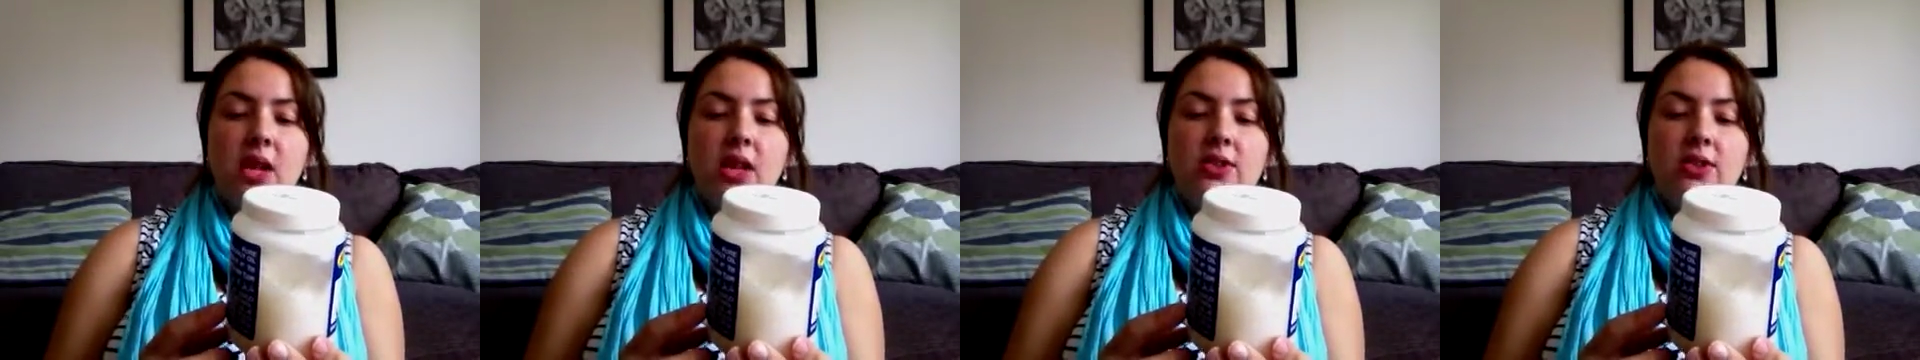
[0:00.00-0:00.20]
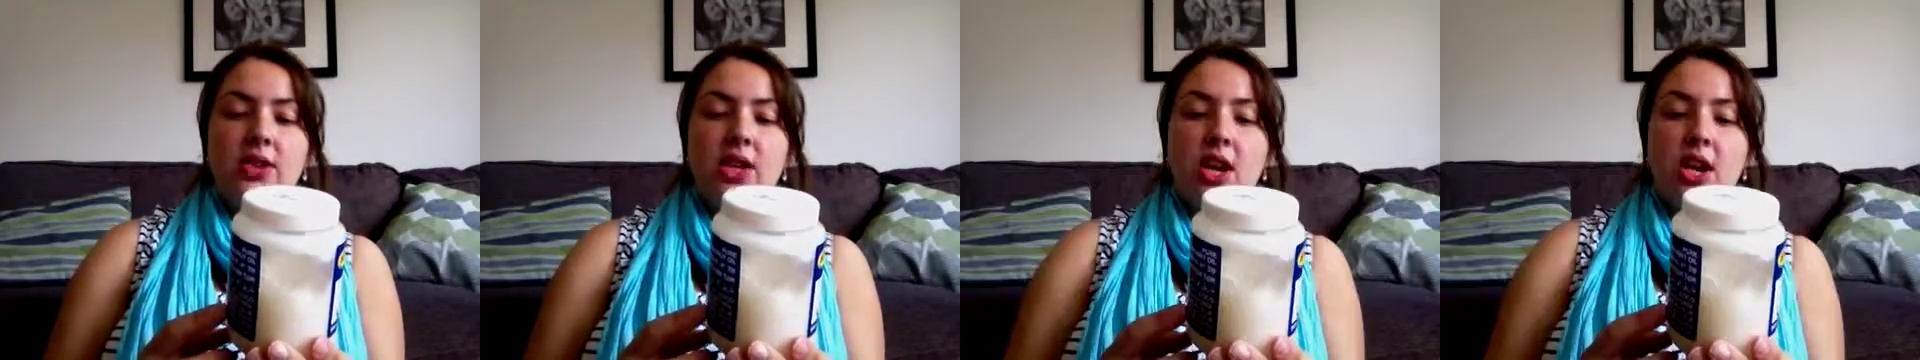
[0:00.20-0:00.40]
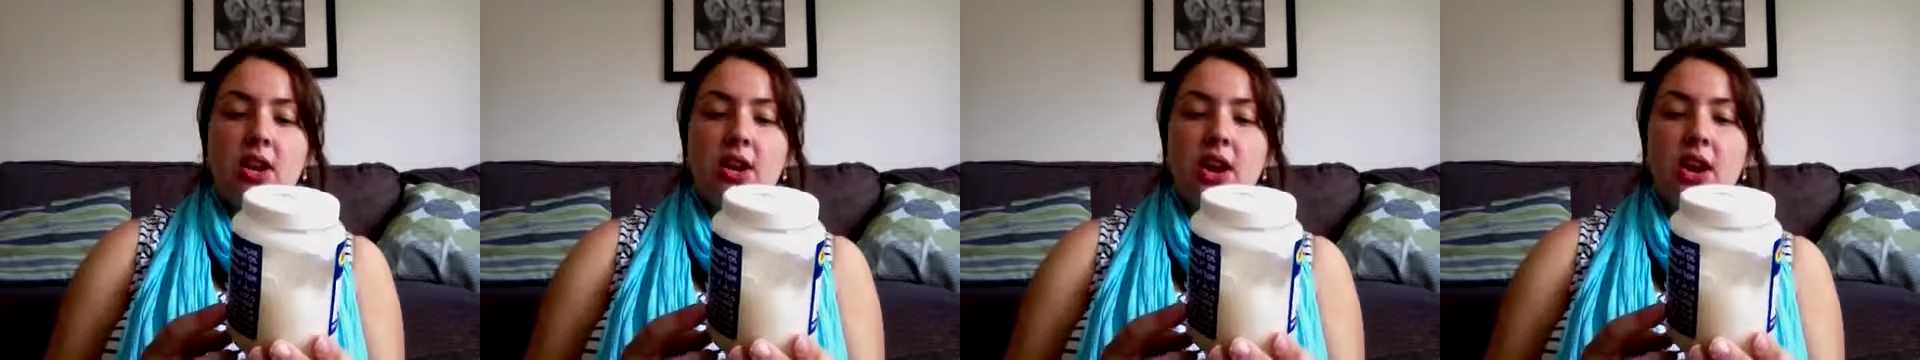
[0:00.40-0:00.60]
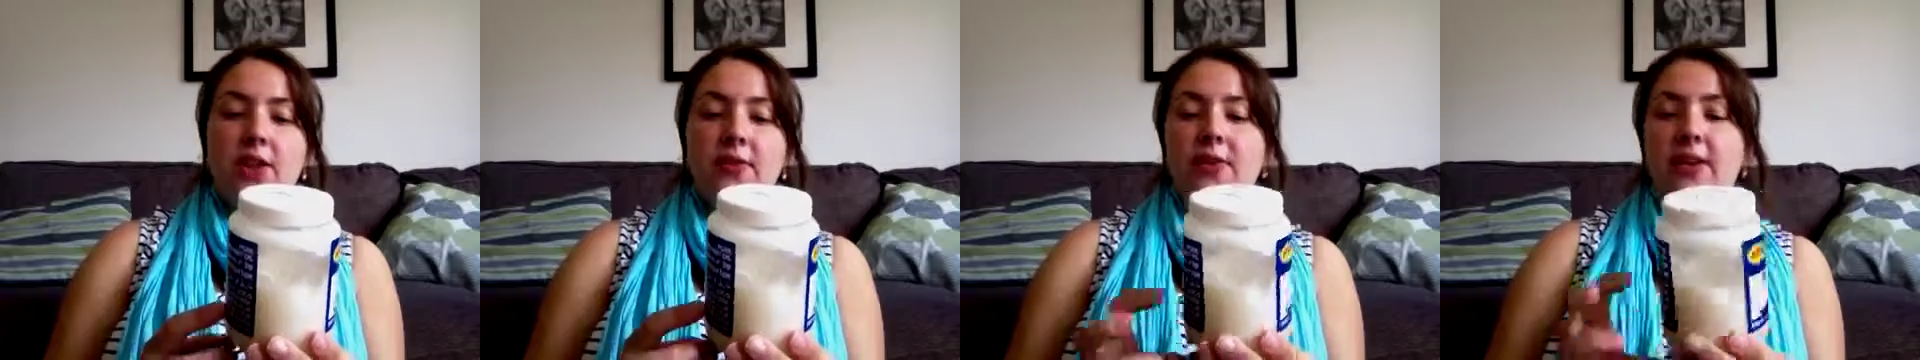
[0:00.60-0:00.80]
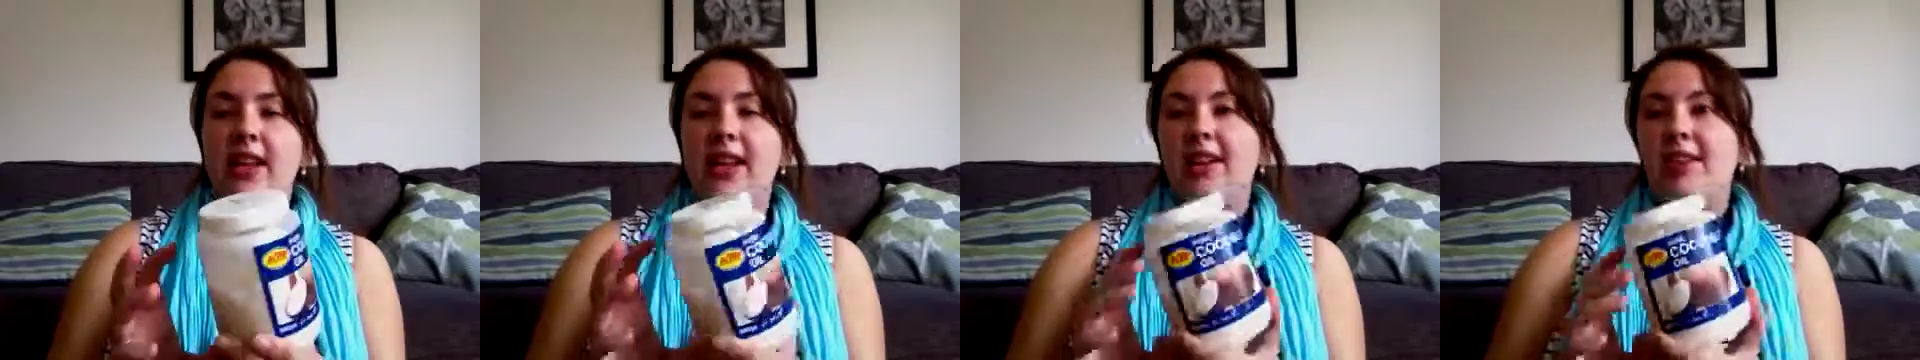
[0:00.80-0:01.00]
so
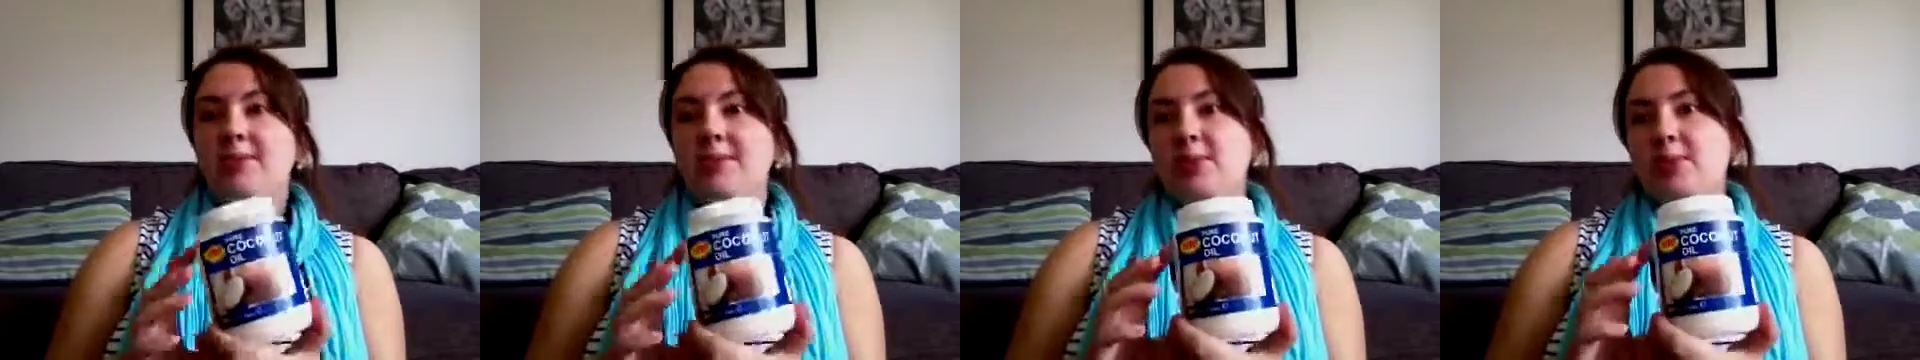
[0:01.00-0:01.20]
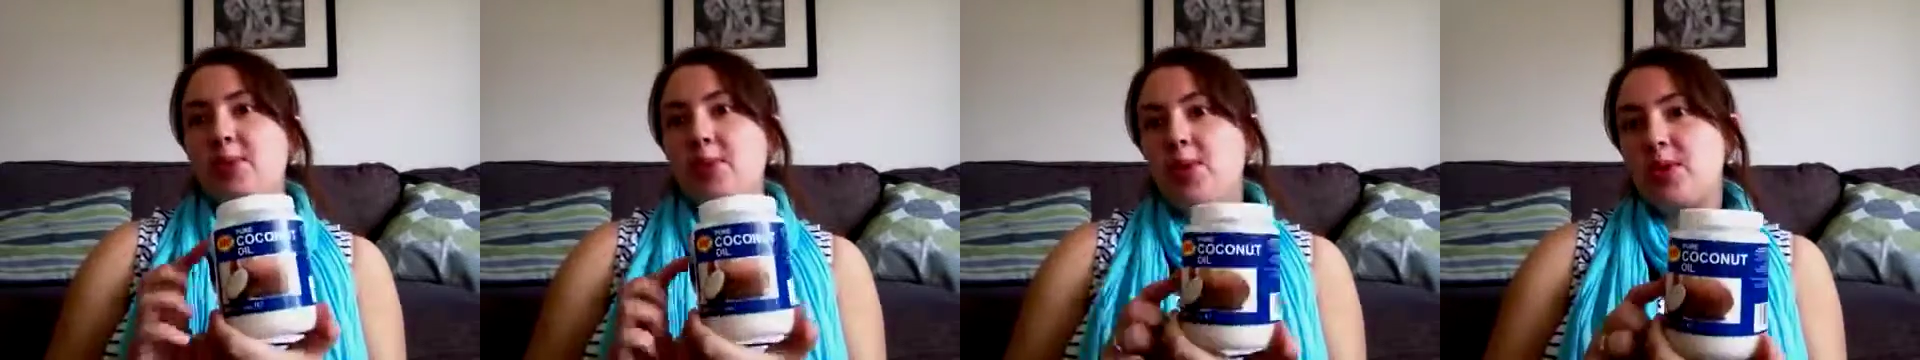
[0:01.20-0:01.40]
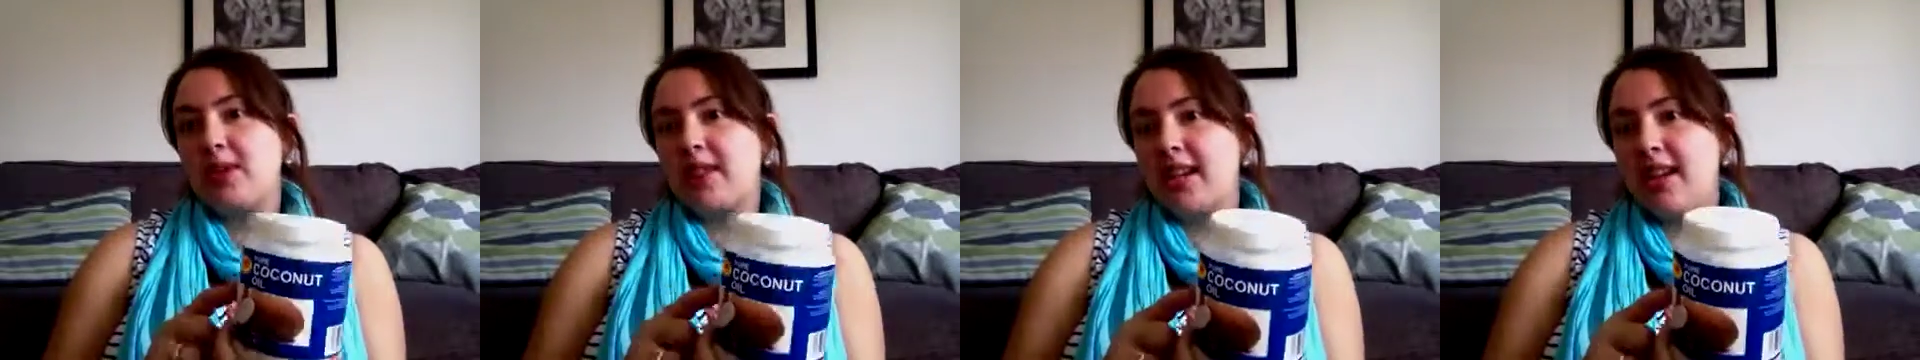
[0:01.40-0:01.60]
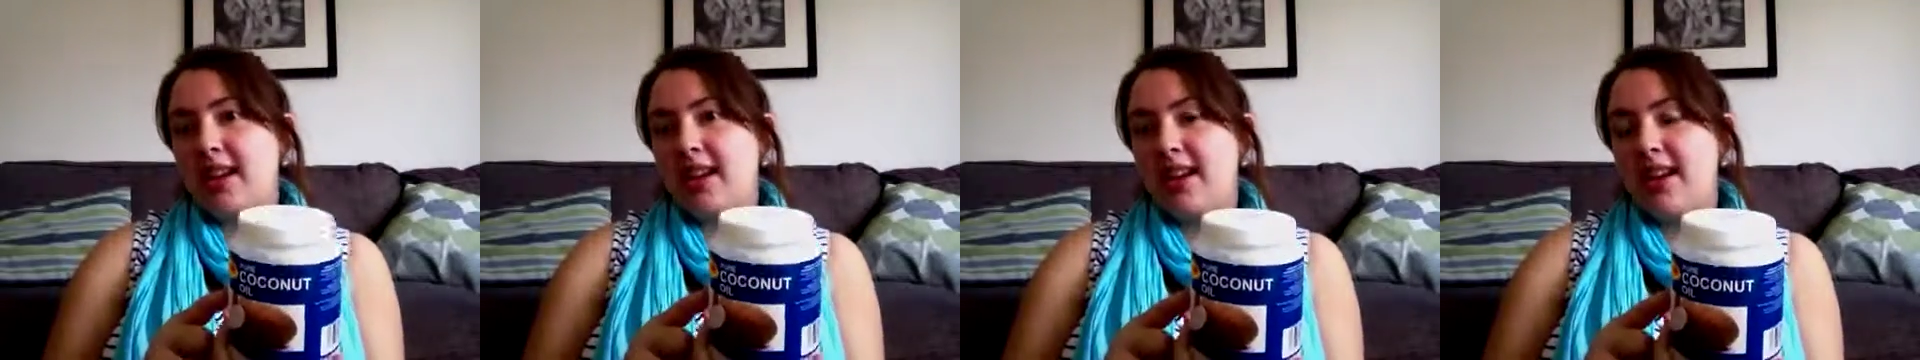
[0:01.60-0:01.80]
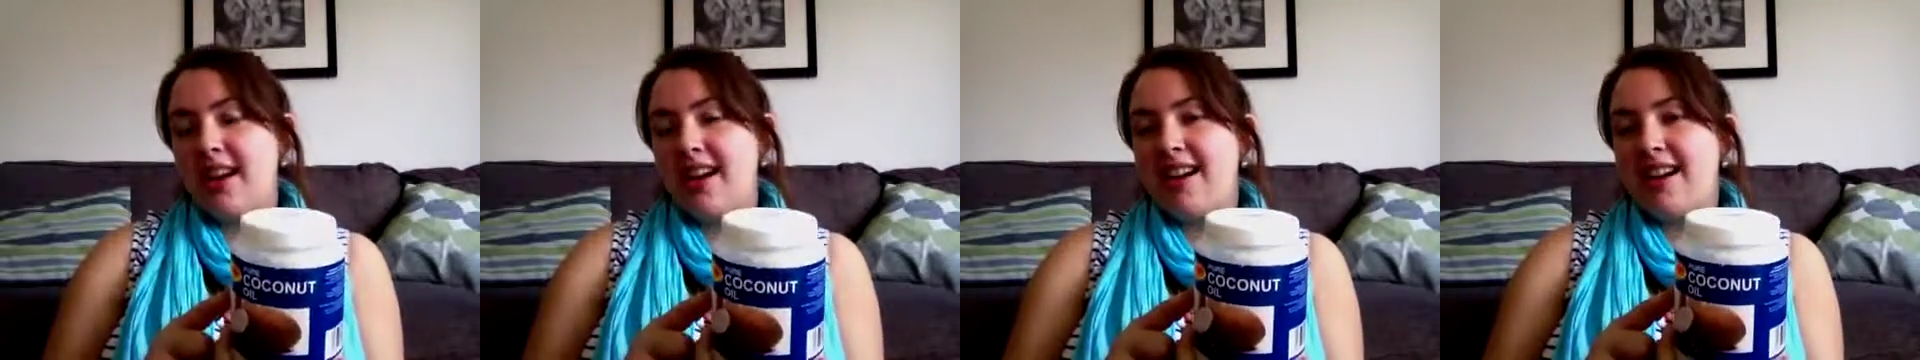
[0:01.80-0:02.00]
hopefully I'm
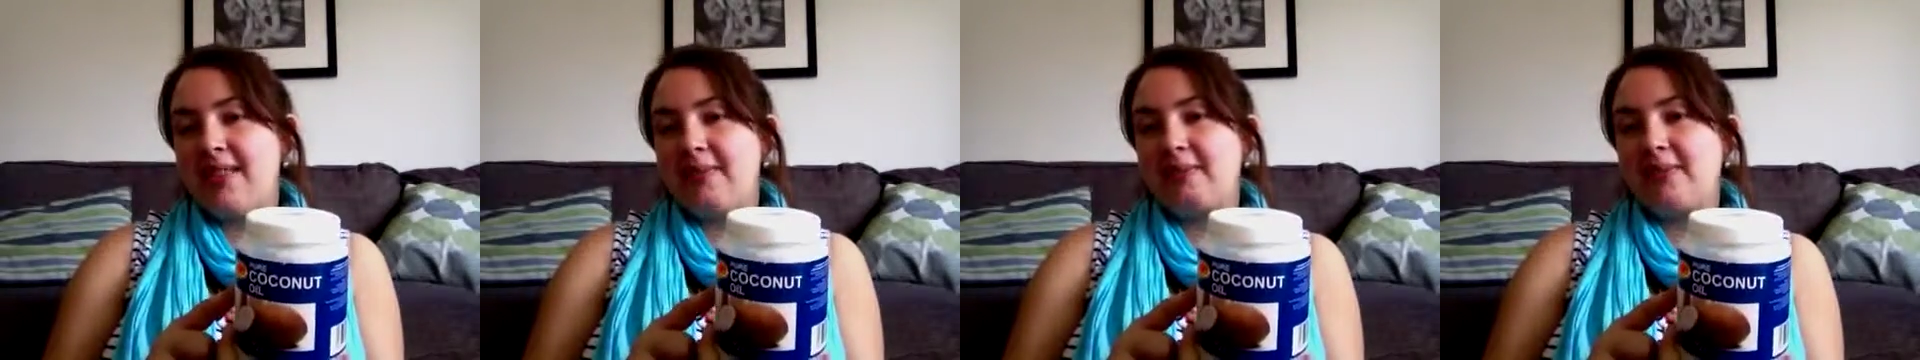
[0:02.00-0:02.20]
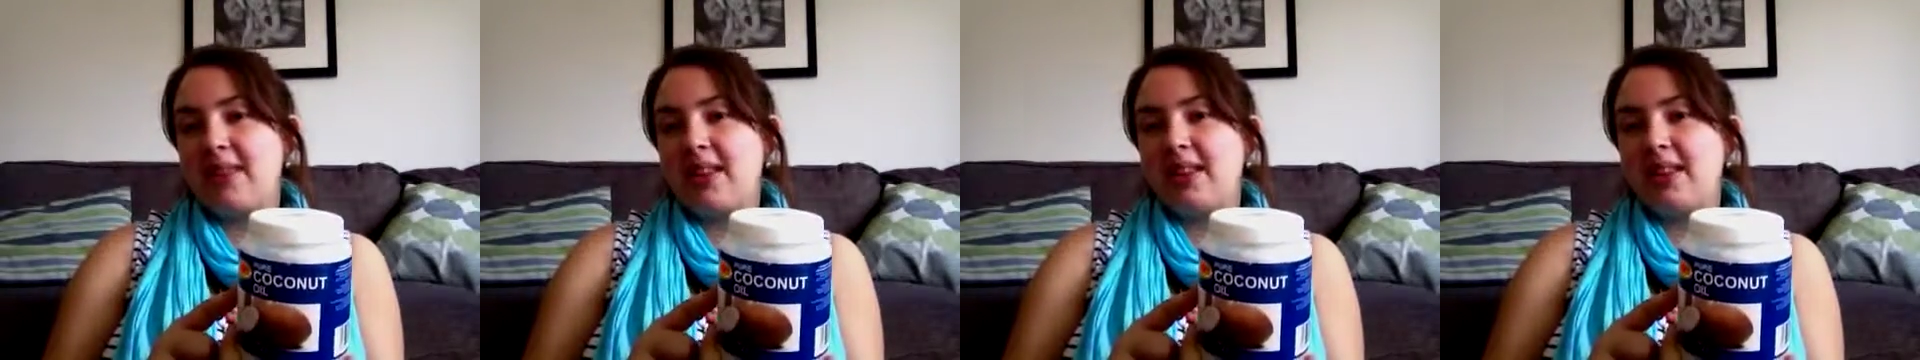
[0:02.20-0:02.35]
supporting a